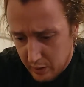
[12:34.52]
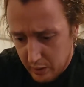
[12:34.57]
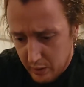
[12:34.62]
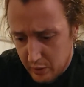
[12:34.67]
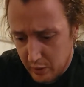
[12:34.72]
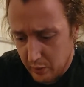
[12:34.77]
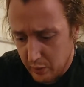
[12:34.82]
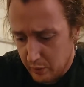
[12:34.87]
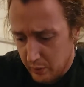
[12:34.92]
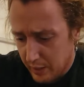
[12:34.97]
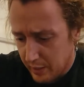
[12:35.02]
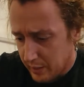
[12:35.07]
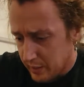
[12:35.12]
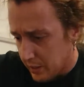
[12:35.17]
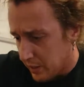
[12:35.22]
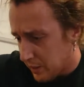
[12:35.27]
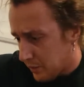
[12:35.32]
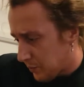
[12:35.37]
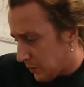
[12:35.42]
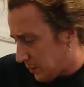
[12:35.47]
So, like I
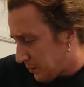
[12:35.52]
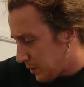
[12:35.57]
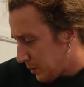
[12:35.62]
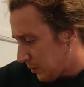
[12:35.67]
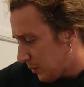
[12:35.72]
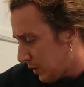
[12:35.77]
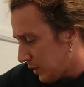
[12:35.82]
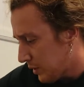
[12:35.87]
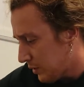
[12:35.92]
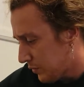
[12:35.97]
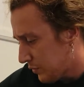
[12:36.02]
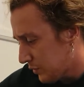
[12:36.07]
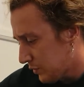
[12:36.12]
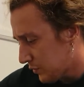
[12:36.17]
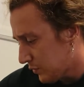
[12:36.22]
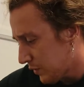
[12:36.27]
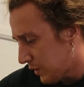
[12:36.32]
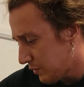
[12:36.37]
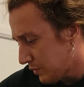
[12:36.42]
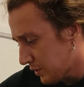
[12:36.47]
said, I'm in Hawaii for
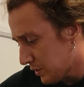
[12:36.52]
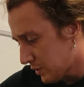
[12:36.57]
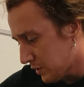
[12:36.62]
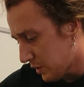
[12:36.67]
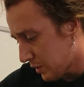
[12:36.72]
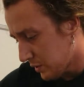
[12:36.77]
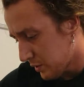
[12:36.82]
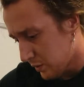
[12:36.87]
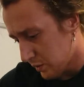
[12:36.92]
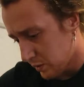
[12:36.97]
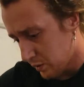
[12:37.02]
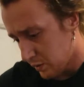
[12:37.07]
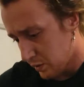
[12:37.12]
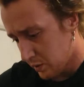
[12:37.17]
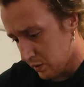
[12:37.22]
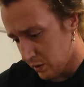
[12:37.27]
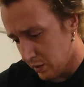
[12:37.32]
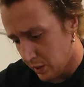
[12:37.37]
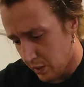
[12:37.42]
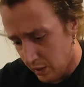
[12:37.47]
5-6 days.
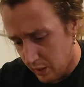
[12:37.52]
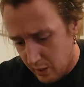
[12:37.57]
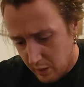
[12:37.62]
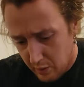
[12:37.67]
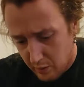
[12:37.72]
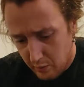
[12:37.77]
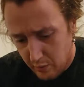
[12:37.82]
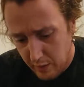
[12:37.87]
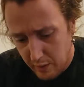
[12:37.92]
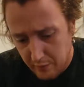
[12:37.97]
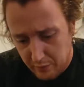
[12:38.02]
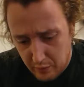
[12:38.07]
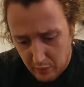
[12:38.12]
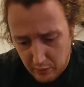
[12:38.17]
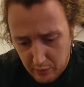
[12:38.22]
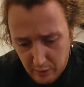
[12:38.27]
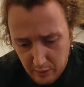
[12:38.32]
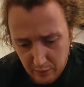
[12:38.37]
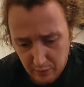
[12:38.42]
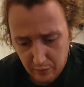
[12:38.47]
Right
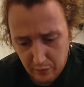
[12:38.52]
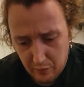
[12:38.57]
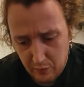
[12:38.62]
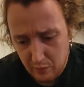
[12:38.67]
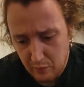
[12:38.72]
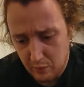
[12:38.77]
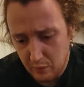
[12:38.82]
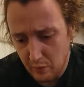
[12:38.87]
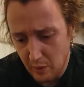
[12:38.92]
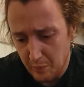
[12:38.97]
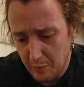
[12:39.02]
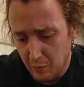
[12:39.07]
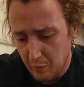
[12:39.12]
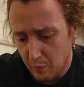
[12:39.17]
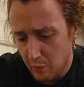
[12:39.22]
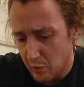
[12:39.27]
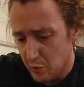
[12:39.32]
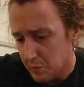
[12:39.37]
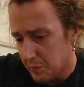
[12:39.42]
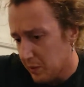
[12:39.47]
after I leave, I'm in
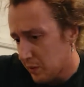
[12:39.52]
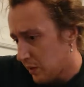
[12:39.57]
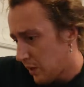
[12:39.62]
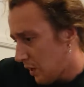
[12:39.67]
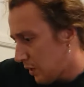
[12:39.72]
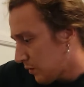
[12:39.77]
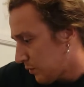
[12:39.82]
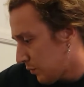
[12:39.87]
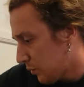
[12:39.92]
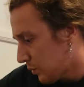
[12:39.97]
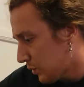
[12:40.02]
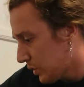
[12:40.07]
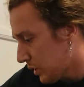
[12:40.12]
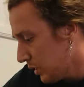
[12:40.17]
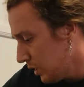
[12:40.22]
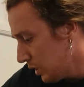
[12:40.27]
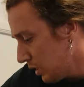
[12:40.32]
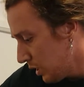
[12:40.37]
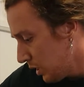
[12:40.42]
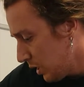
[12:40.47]
Rosamond, California,
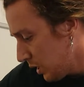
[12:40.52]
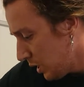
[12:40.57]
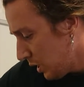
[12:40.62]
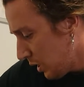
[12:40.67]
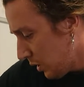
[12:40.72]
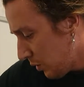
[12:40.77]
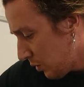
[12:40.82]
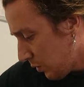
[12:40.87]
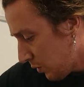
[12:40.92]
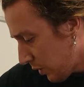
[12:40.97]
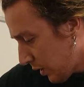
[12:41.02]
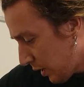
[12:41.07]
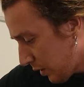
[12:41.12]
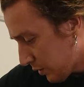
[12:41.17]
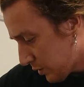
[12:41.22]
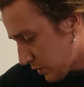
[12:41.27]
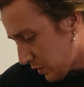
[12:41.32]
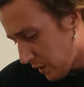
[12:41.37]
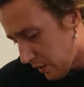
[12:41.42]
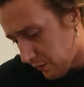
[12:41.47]

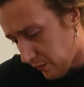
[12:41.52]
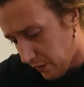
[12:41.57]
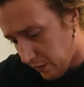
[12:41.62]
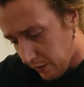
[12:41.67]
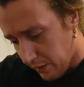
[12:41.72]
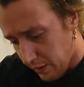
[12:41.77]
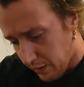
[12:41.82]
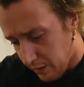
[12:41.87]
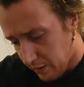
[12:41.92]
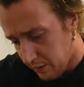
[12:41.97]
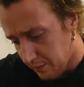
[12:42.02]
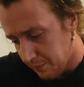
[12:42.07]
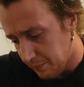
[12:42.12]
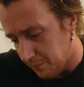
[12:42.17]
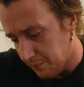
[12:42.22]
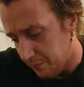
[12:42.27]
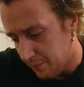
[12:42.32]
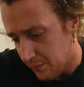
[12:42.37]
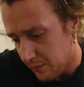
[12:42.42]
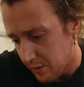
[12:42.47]
outside of
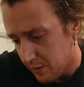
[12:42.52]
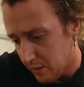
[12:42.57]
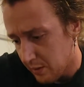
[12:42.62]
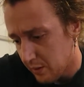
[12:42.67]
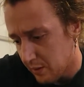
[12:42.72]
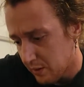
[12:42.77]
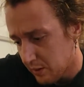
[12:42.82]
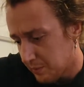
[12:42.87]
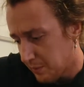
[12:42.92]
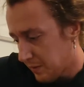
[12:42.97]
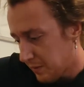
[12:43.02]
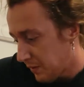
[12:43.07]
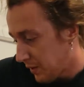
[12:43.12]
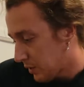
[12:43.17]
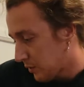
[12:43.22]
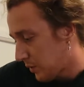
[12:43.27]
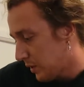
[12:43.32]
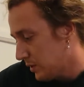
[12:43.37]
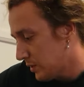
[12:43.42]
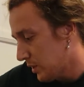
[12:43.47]
LA. I've
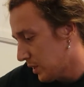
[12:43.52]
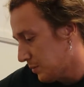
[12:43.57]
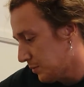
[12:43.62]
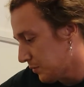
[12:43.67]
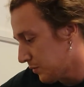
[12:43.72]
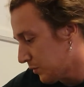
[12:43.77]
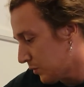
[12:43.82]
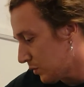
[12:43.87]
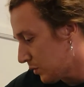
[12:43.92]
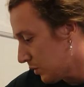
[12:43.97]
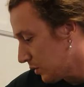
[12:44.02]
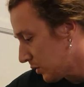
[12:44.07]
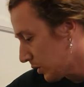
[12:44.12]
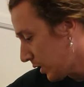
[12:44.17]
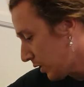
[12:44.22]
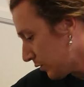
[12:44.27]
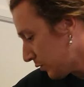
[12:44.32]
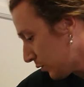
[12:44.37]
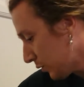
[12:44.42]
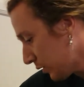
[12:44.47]
had a great time before in
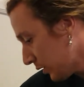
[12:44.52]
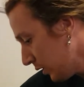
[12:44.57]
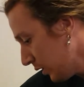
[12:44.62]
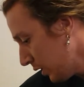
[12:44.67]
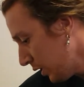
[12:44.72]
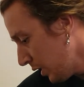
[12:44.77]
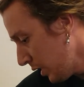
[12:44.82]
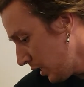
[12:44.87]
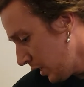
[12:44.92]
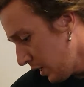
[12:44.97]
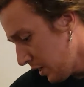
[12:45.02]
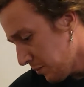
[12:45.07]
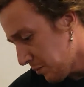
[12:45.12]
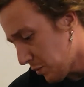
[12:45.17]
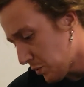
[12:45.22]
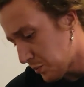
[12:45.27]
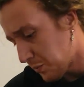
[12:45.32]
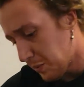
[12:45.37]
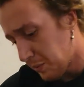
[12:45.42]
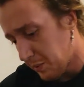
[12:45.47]
California.
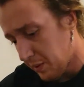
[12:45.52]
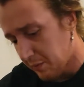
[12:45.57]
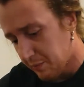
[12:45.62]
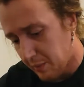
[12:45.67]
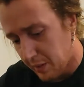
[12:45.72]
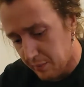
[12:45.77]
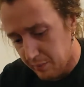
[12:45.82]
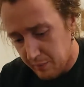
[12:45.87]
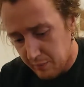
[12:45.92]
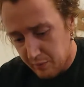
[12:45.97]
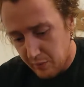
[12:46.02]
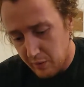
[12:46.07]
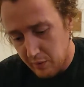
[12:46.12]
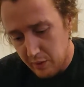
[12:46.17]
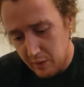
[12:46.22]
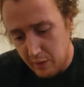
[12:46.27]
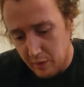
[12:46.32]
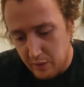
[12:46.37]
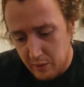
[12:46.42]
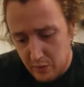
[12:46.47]
Most people I've met have been
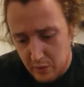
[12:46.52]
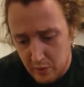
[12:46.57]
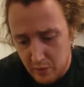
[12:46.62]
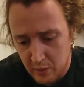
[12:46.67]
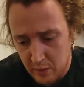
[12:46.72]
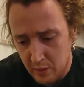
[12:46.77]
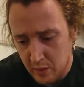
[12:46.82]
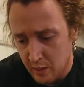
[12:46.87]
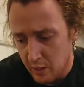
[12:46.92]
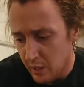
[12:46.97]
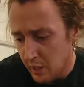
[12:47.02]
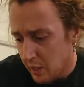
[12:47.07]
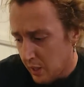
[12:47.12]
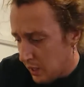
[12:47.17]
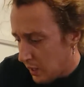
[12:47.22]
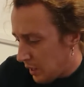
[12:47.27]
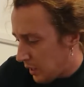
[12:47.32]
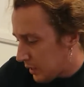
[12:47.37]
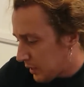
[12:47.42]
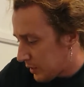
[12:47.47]
very nice.
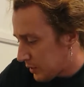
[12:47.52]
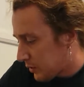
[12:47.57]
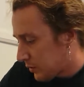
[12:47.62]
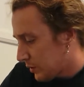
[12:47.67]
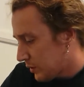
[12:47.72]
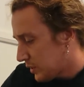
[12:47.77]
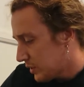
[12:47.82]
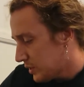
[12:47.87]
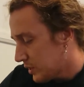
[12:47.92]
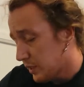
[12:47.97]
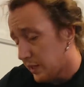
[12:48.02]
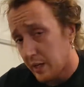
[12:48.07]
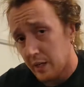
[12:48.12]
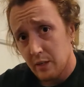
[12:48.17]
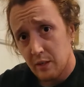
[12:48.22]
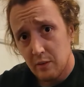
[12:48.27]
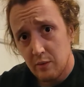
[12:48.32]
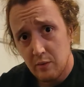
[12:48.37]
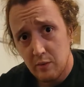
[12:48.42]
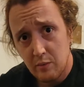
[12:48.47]
I got to go to
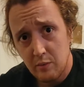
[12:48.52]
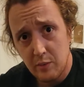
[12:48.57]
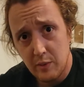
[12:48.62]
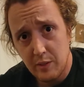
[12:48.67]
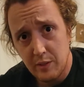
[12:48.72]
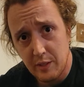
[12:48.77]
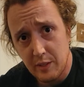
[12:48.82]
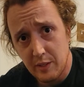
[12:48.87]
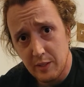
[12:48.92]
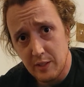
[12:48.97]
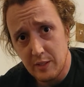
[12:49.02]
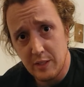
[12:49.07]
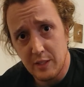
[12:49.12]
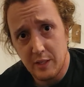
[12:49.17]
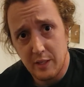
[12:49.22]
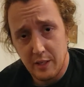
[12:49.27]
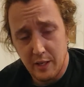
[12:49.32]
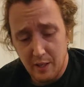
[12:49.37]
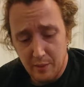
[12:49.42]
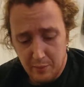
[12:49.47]
Disneyland. What do you think of
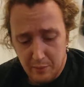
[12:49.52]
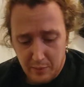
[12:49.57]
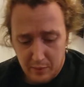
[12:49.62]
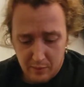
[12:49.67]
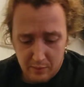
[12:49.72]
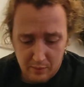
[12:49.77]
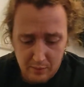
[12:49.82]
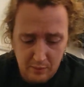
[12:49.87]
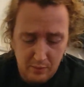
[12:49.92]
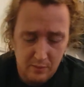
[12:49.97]
Disneyland, Cameron?